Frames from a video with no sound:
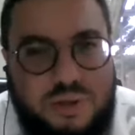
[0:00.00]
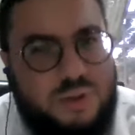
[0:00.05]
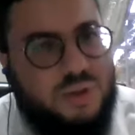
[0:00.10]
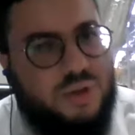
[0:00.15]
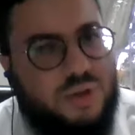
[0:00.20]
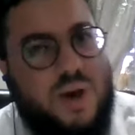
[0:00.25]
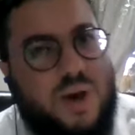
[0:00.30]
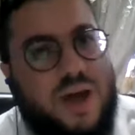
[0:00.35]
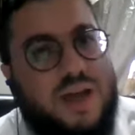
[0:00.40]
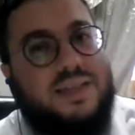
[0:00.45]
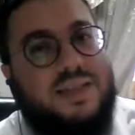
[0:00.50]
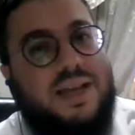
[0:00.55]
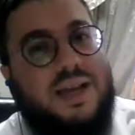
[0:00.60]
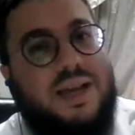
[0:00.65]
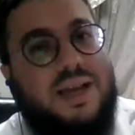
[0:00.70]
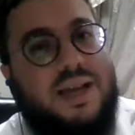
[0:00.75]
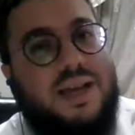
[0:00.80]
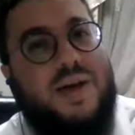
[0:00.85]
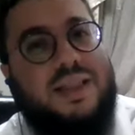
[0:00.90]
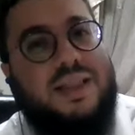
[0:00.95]
So why is that
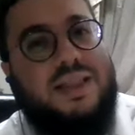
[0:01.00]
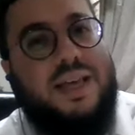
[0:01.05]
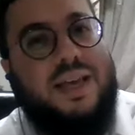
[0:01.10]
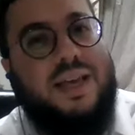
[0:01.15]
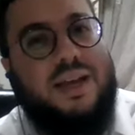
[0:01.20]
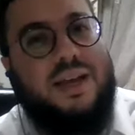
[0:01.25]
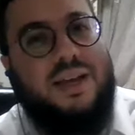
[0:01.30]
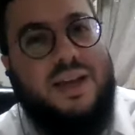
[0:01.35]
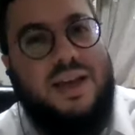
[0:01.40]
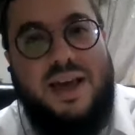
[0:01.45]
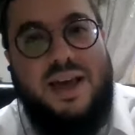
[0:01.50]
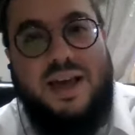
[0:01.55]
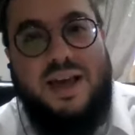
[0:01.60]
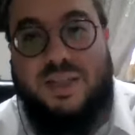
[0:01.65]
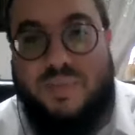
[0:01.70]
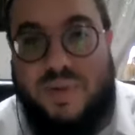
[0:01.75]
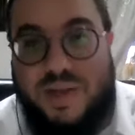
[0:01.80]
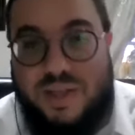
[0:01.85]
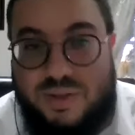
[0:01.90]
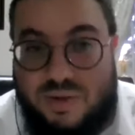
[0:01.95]
a bad thing?
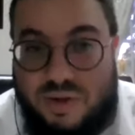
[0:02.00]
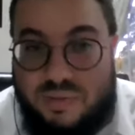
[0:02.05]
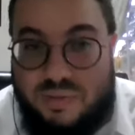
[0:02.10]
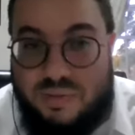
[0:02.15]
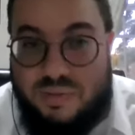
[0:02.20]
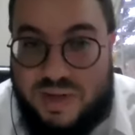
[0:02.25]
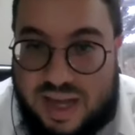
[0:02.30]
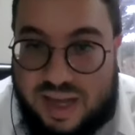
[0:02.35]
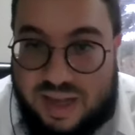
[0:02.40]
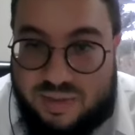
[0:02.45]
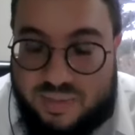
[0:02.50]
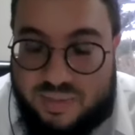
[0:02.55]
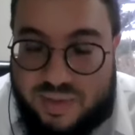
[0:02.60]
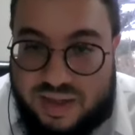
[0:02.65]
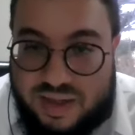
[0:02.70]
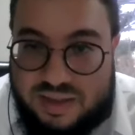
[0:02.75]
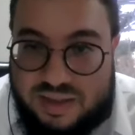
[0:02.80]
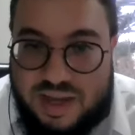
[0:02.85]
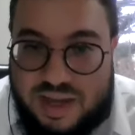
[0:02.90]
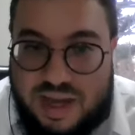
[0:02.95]
Explains Rabbi
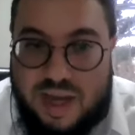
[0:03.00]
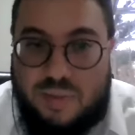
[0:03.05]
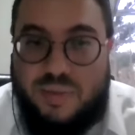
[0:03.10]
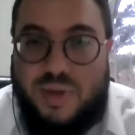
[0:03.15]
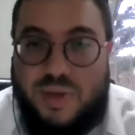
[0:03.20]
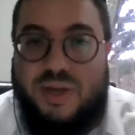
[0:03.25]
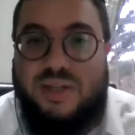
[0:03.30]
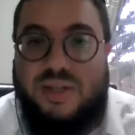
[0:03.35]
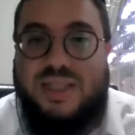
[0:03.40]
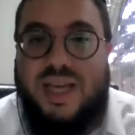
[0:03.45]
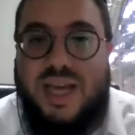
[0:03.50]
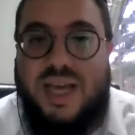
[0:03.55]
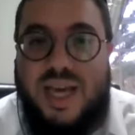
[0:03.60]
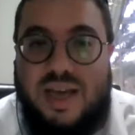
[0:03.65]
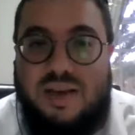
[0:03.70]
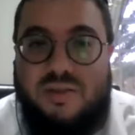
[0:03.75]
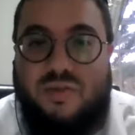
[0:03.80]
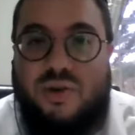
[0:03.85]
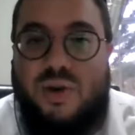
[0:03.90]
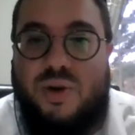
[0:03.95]
Nachman, because
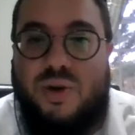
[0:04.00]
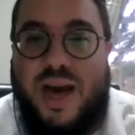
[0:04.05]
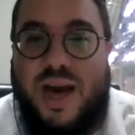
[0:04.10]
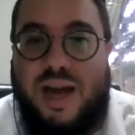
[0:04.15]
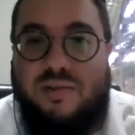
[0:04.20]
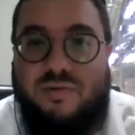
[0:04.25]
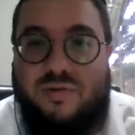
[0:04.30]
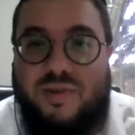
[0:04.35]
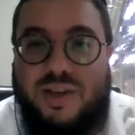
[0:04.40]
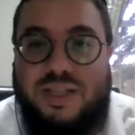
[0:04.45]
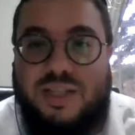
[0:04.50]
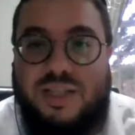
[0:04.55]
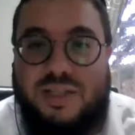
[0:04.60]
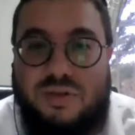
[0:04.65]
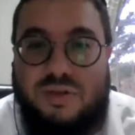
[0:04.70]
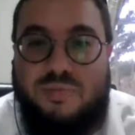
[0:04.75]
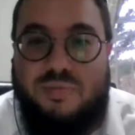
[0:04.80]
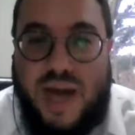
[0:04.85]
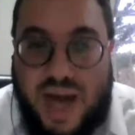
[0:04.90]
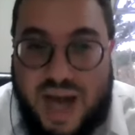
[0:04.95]
if you had fixed
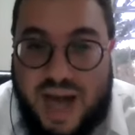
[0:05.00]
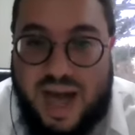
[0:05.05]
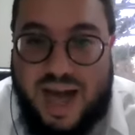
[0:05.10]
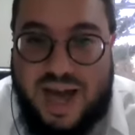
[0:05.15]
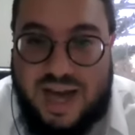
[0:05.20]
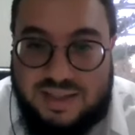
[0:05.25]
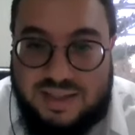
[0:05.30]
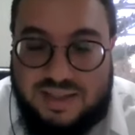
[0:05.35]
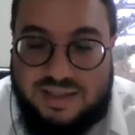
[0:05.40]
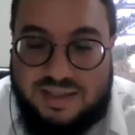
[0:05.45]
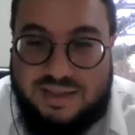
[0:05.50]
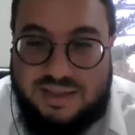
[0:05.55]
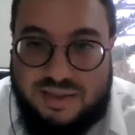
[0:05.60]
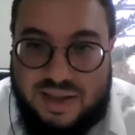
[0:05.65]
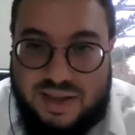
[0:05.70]
your past,